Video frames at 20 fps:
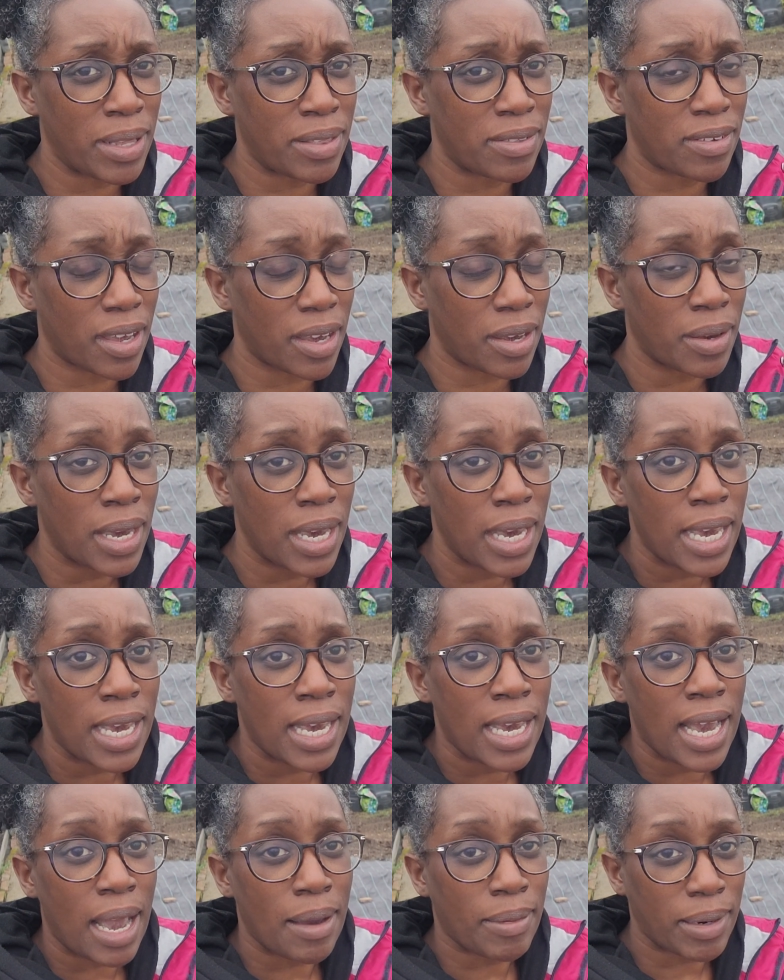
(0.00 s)
So
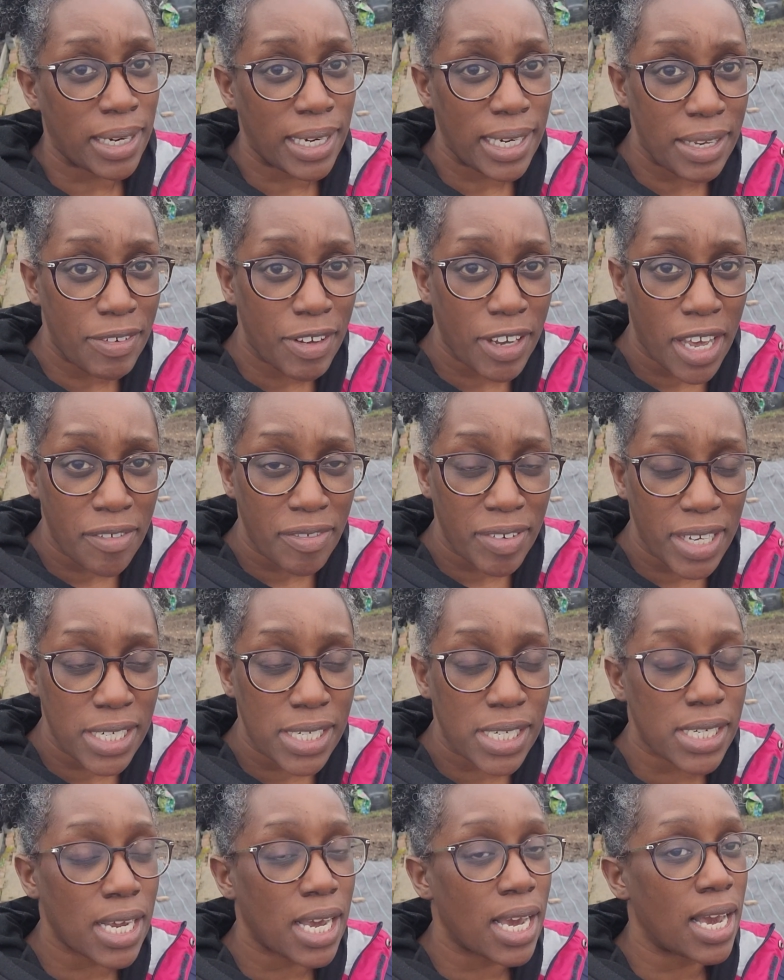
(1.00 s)
I'm going to leave it
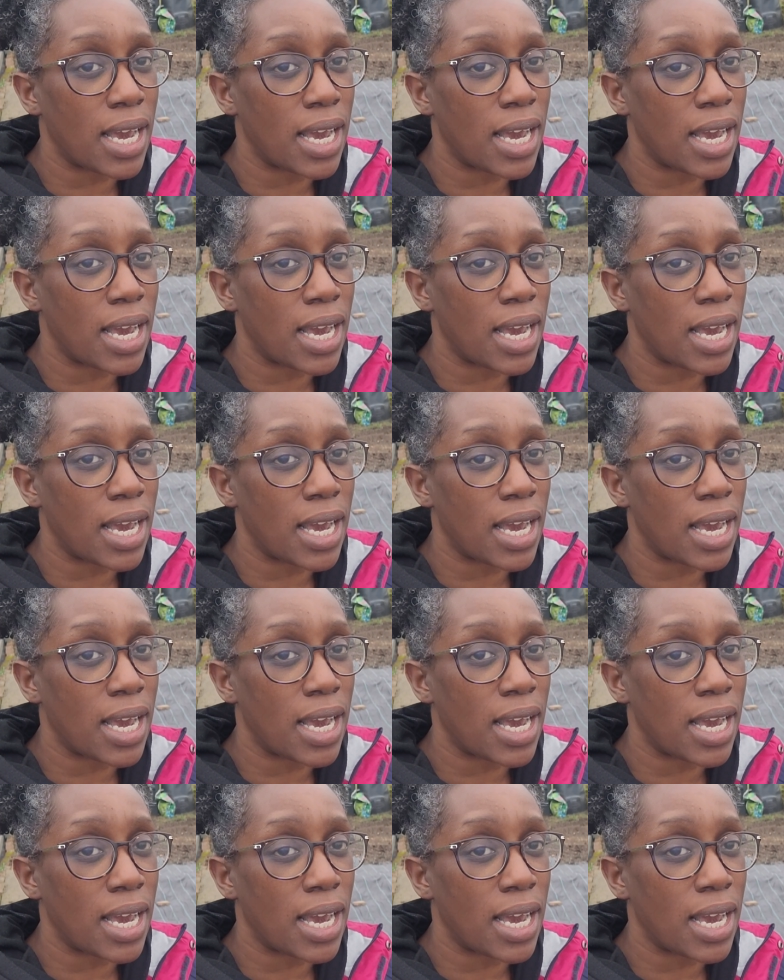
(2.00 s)
covered,